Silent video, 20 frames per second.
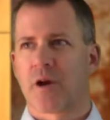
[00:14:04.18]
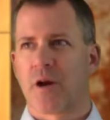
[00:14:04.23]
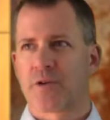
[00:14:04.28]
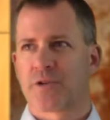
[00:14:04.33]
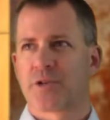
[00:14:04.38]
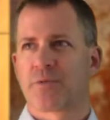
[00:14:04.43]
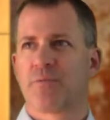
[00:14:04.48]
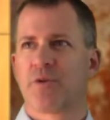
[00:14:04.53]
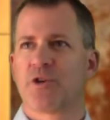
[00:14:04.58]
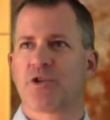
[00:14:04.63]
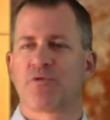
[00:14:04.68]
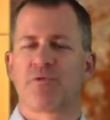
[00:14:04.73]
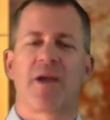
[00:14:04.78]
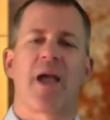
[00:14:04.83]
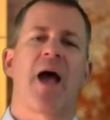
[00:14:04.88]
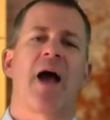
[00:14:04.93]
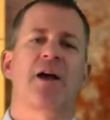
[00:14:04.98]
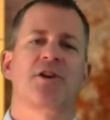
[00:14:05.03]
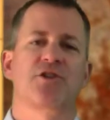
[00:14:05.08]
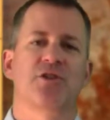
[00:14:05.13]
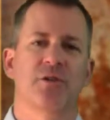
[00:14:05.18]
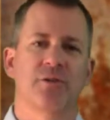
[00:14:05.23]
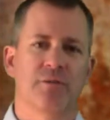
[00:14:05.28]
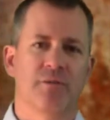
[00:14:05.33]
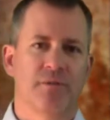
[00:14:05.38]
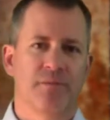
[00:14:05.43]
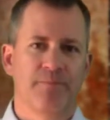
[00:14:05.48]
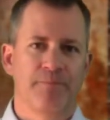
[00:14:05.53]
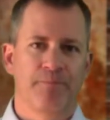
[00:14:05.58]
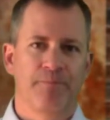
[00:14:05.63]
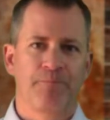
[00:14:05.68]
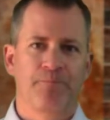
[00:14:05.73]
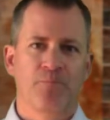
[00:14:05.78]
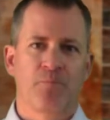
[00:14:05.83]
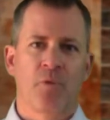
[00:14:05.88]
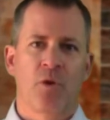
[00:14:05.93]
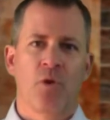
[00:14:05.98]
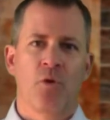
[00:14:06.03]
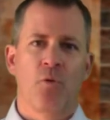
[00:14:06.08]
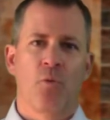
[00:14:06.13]
customer's reaction.
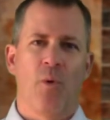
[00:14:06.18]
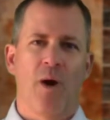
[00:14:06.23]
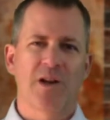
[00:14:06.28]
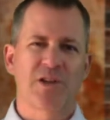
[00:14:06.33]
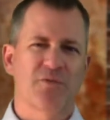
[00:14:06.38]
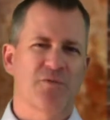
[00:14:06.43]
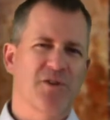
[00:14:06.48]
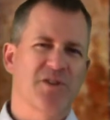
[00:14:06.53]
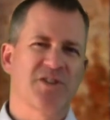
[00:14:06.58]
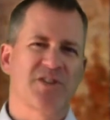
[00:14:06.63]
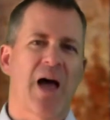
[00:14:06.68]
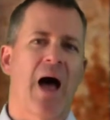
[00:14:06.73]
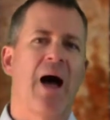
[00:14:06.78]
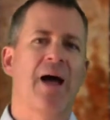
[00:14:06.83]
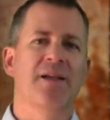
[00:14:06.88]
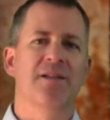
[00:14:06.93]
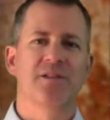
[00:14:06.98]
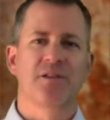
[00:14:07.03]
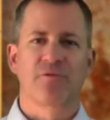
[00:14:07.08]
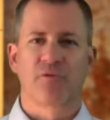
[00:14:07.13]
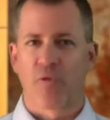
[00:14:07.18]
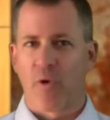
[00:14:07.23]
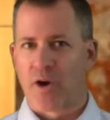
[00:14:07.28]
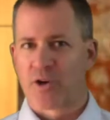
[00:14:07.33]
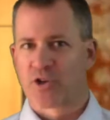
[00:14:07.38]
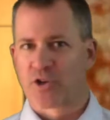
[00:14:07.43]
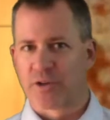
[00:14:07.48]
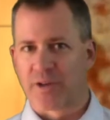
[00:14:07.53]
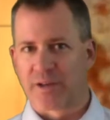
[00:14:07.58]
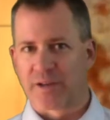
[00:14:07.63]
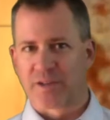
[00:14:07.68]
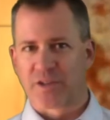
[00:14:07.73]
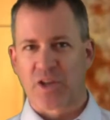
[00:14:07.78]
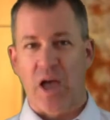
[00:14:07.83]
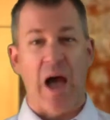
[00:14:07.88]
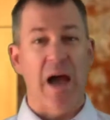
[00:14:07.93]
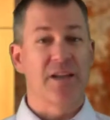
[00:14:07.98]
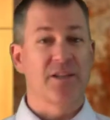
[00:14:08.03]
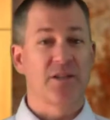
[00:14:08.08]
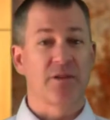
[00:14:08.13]
Watch for signs of questioning,
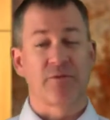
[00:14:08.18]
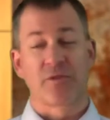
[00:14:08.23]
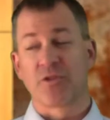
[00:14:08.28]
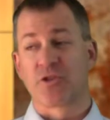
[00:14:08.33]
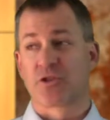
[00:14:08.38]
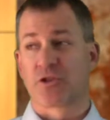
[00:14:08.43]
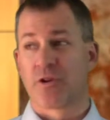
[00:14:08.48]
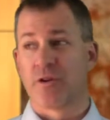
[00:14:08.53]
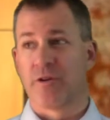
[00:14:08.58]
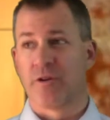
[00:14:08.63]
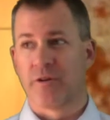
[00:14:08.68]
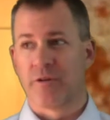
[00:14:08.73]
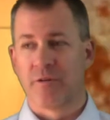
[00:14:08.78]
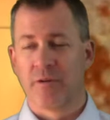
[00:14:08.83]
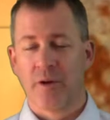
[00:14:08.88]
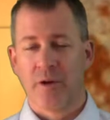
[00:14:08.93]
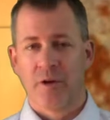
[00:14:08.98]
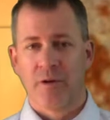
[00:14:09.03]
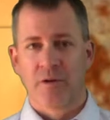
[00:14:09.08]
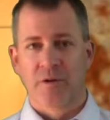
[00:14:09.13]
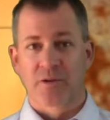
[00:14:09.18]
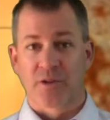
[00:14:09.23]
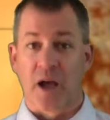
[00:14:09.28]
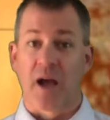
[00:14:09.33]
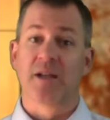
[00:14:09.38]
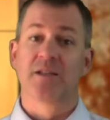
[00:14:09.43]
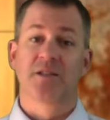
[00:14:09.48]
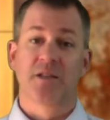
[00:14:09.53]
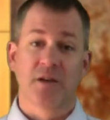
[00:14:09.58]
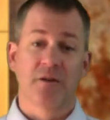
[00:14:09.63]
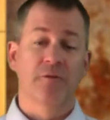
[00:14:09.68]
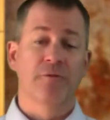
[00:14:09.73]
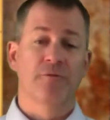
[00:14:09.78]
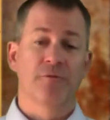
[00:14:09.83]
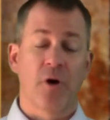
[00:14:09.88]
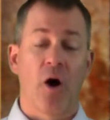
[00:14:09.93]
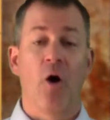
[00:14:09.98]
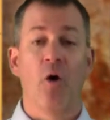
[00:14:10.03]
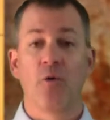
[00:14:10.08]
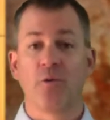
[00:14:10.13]
signs of concern, signs
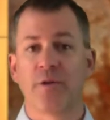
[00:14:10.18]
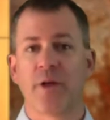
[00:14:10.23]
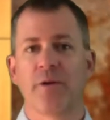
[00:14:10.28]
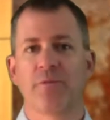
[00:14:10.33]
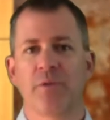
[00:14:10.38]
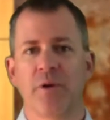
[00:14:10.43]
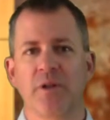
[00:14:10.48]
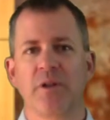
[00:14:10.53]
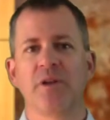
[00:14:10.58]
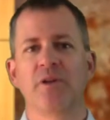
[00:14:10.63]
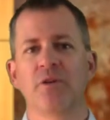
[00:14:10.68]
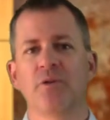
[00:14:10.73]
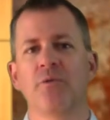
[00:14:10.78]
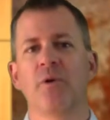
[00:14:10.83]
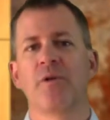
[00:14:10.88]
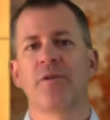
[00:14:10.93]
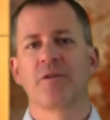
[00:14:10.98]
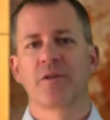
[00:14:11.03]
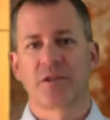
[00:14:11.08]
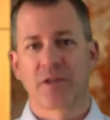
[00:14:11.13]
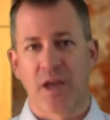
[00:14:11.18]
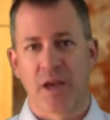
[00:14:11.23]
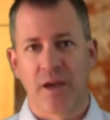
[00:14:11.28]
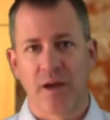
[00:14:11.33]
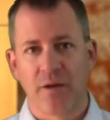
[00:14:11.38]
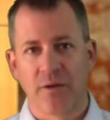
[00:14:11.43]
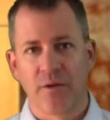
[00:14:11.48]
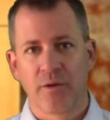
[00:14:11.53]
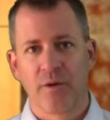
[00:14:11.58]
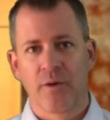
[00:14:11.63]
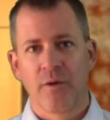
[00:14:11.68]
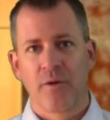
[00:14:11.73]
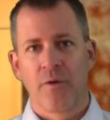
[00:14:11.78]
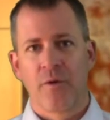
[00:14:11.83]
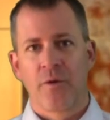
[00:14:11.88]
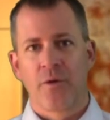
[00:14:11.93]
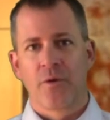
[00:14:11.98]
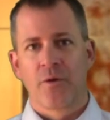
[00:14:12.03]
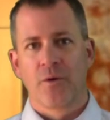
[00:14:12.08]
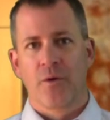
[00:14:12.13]
of, oh, they really do understand.
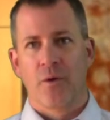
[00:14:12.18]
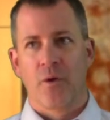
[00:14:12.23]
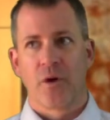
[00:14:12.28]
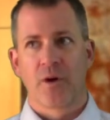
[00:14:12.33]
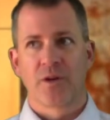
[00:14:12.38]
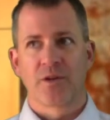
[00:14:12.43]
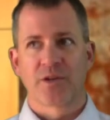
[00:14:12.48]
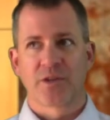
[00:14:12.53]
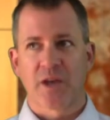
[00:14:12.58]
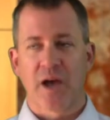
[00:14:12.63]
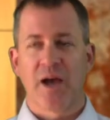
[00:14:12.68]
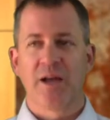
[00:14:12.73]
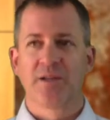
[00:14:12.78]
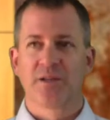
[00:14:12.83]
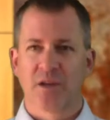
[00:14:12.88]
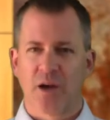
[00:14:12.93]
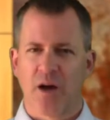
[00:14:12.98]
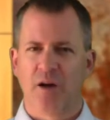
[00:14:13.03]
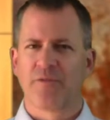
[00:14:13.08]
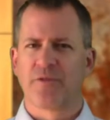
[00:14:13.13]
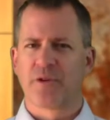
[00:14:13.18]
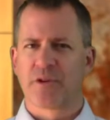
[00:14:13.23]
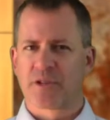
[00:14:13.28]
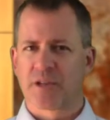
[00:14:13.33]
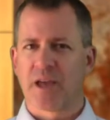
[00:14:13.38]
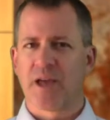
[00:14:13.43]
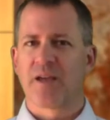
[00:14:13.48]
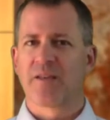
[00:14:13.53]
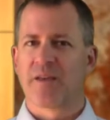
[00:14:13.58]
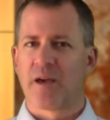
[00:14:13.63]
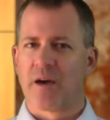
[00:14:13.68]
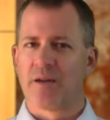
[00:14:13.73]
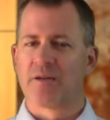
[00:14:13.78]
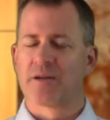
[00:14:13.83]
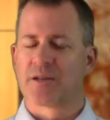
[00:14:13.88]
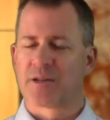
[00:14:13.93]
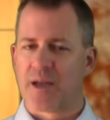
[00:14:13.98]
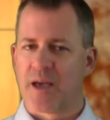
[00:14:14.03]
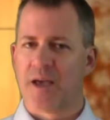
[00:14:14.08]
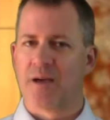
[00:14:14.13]
Or signs of, they're saying they
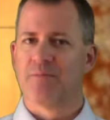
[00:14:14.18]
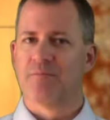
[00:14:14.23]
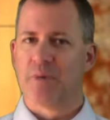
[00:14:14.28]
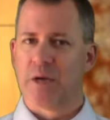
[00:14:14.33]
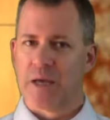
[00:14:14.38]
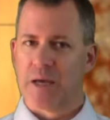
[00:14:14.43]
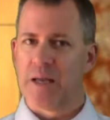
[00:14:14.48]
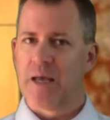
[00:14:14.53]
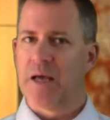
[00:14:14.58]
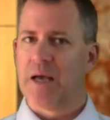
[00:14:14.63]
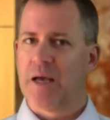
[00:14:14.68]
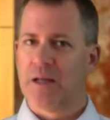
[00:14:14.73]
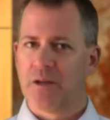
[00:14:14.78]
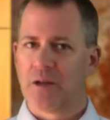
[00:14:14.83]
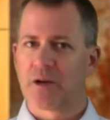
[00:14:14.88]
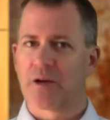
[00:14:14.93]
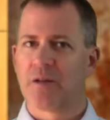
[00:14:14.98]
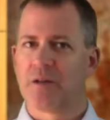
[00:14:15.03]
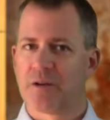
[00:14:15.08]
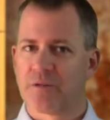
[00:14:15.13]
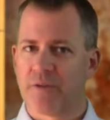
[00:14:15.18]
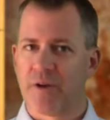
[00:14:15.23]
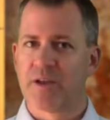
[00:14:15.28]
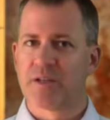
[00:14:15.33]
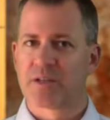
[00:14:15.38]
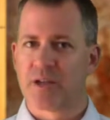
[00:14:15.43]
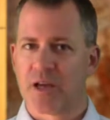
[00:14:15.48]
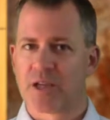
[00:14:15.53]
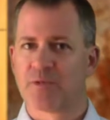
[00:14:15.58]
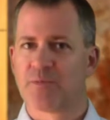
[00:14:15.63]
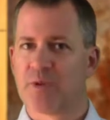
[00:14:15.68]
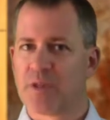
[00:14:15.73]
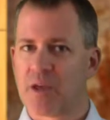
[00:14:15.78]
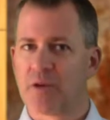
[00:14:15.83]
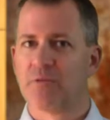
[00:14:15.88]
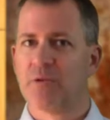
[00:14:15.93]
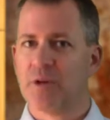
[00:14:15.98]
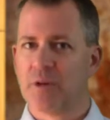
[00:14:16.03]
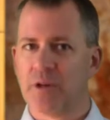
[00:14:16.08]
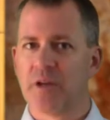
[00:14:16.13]
understand, but a look on their face tells me they
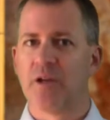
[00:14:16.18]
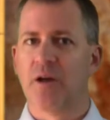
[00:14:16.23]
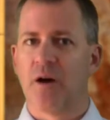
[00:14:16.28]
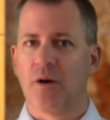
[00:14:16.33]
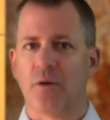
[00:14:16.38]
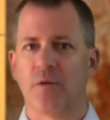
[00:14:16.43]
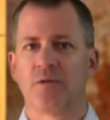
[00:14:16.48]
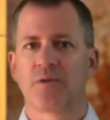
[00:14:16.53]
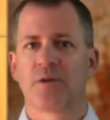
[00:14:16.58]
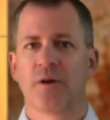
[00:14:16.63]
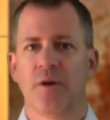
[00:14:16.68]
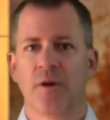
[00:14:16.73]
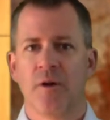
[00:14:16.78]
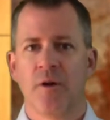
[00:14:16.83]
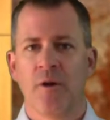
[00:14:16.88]
really don't.